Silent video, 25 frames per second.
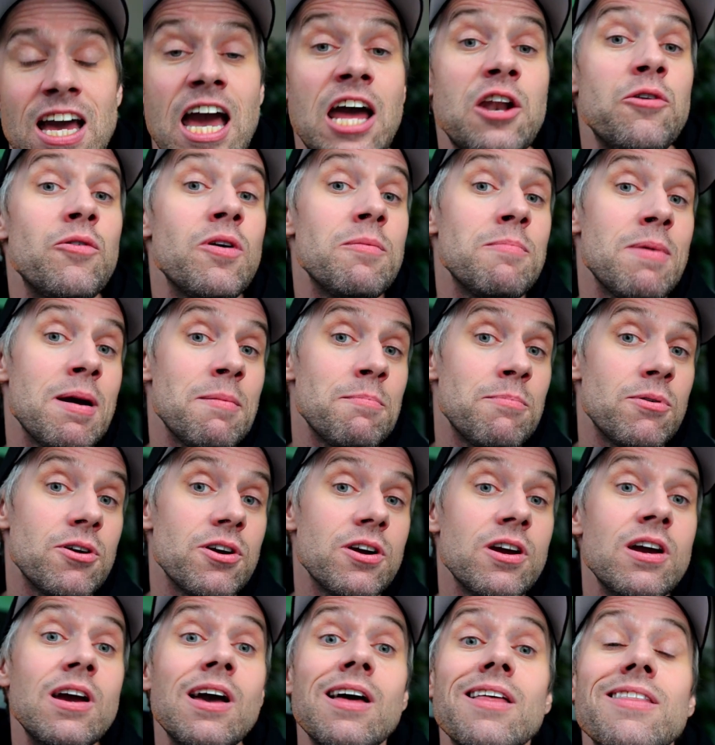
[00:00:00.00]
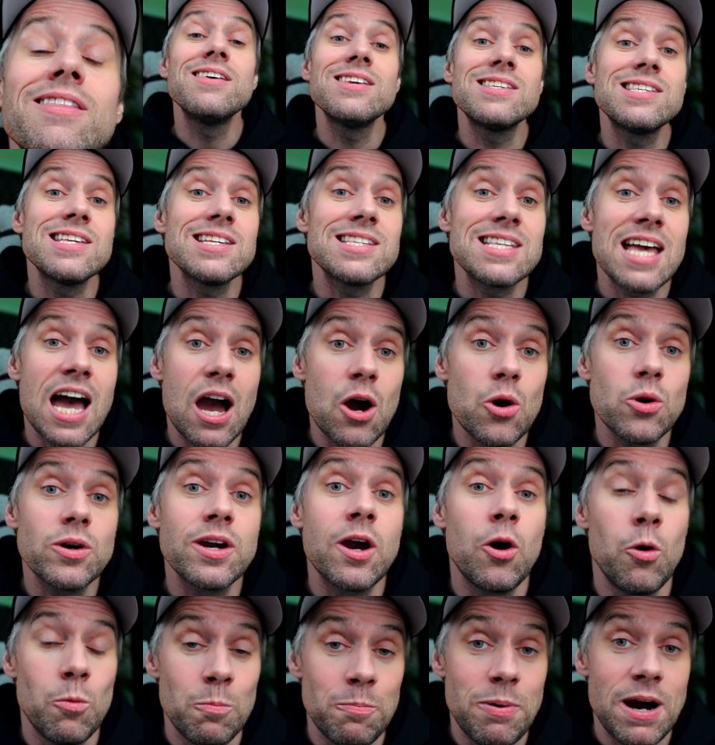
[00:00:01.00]
And remember, this is how
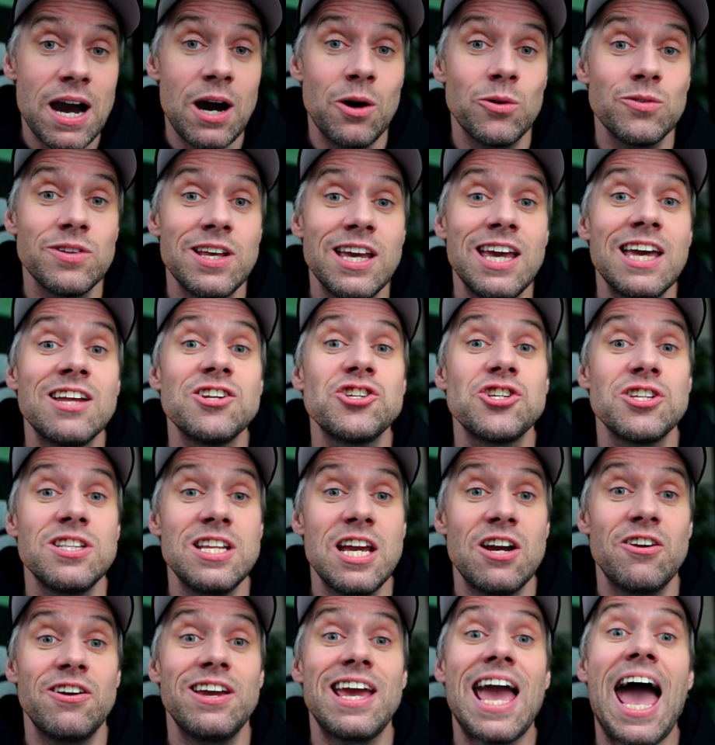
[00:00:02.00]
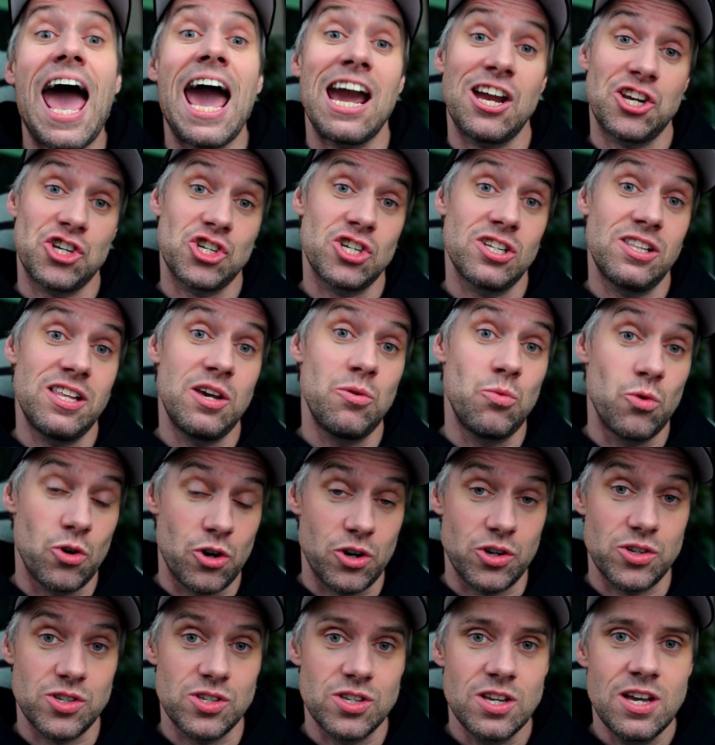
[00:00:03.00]
compounding engineering actually
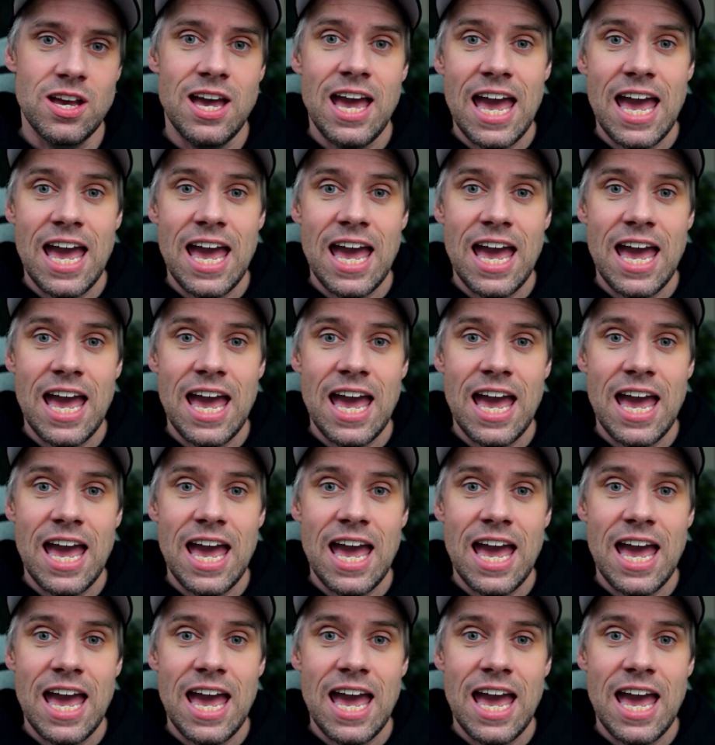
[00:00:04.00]
works.